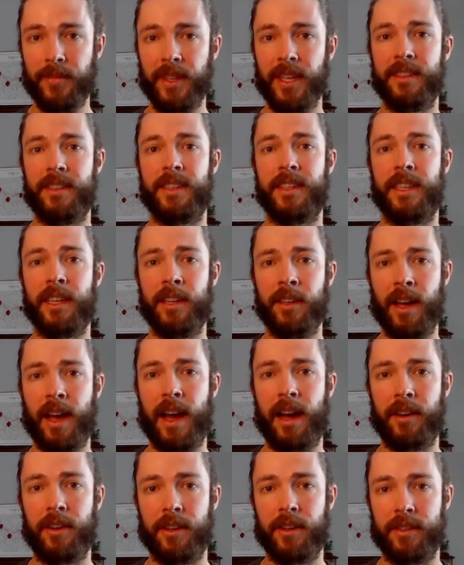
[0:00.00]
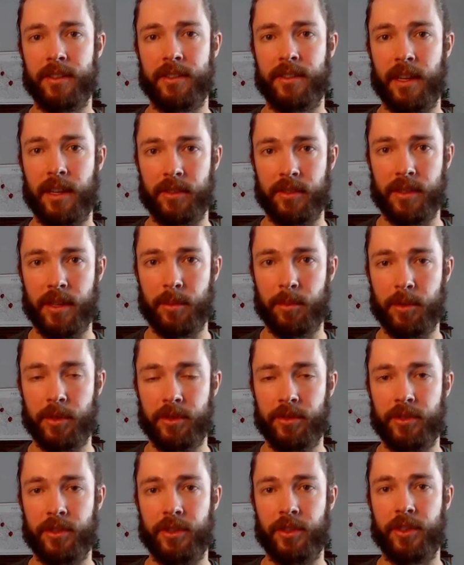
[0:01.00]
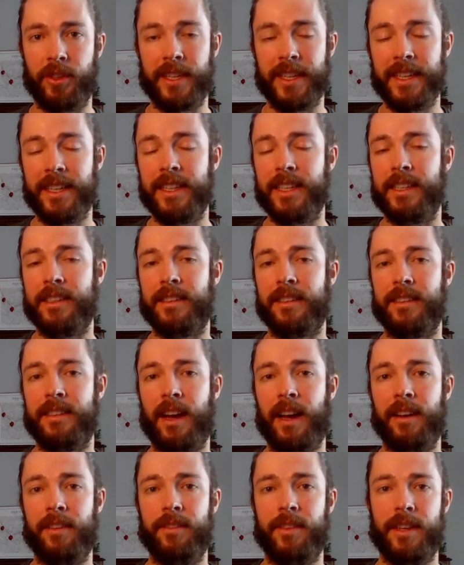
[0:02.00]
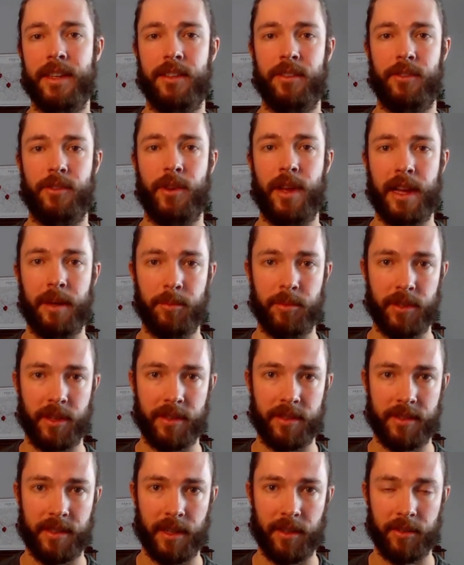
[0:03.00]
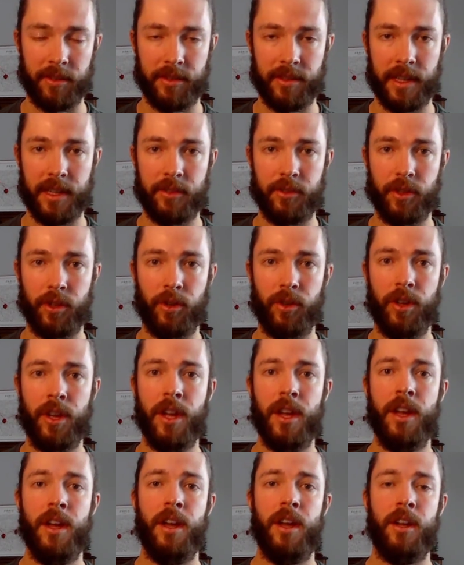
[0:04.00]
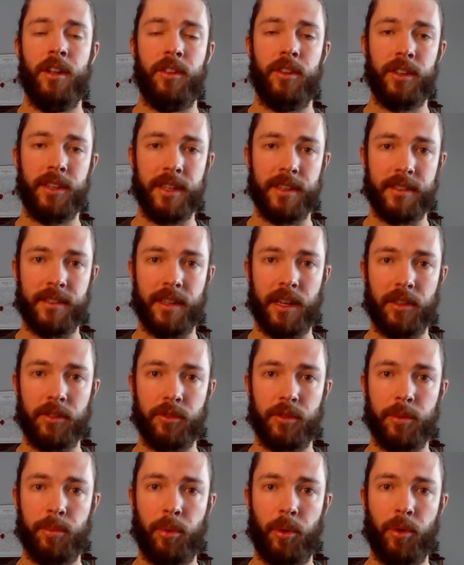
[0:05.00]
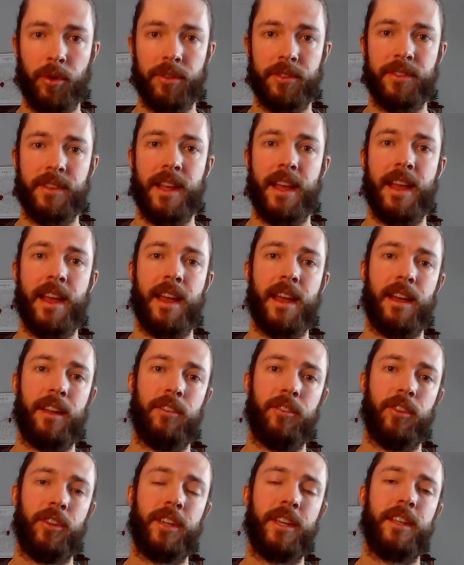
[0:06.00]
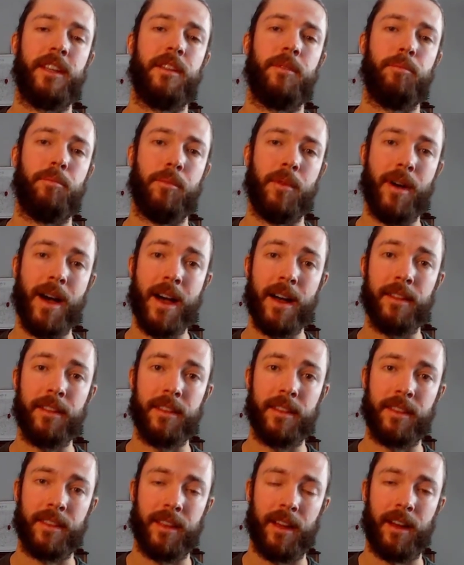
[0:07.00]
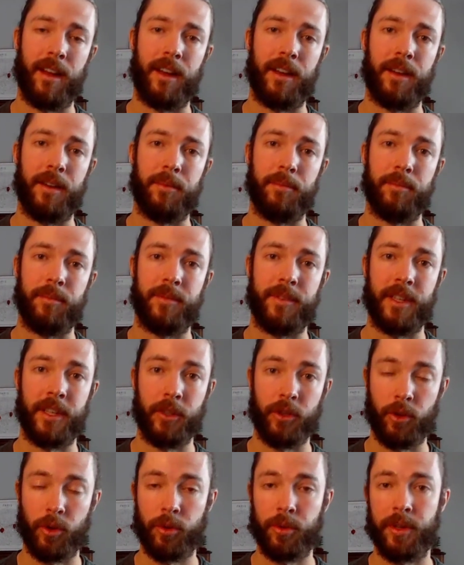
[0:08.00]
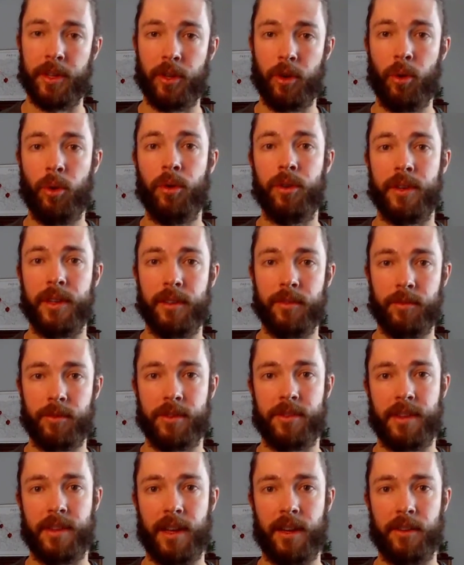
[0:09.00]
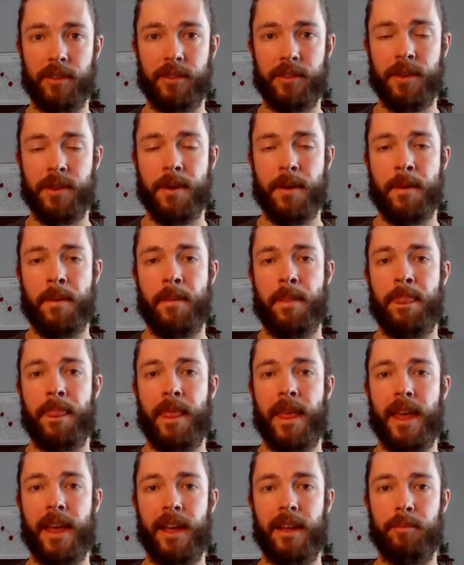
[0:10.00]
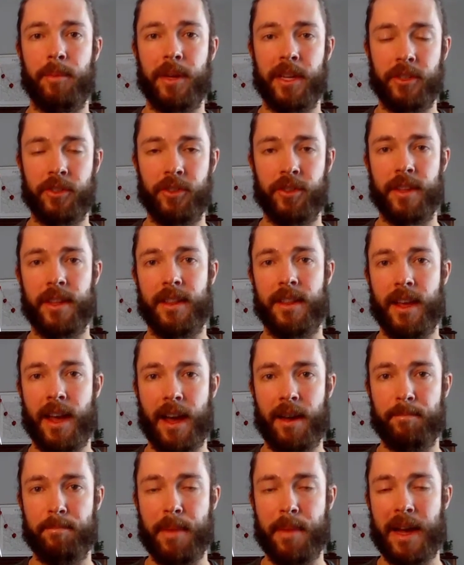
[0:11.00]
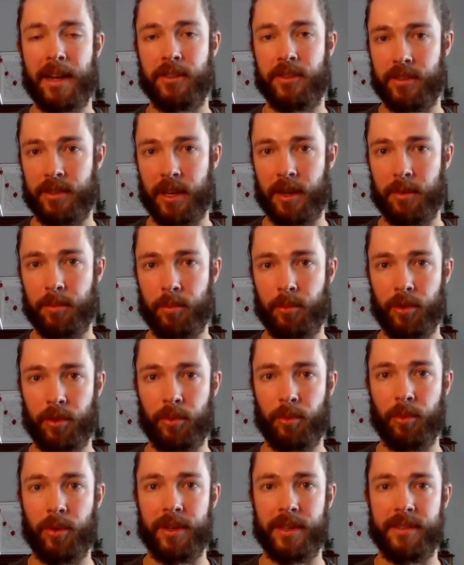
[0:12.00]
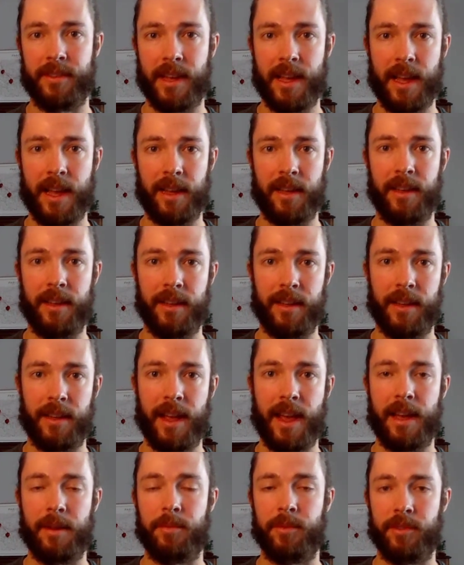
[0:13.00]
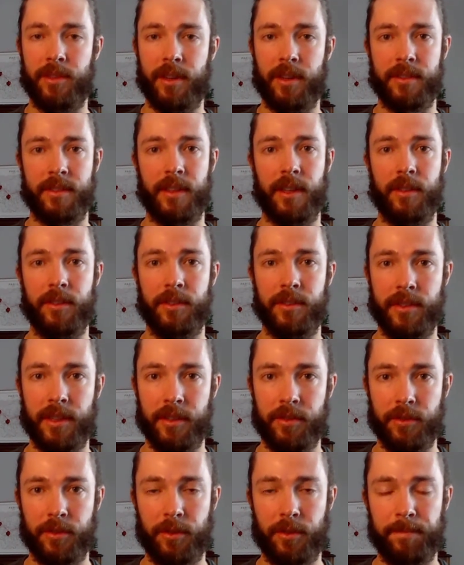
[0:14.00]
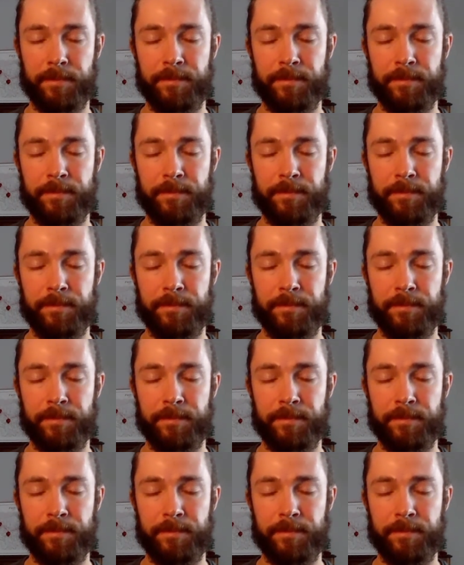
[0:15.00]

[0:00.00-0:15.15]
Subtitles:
To get accurate sales numbers, you're going to need to dive into Amazon Seller Central, look at sales reports, and look at the month that you're recording for sales and make sure that that matches up with what is in Amazon Seller Central.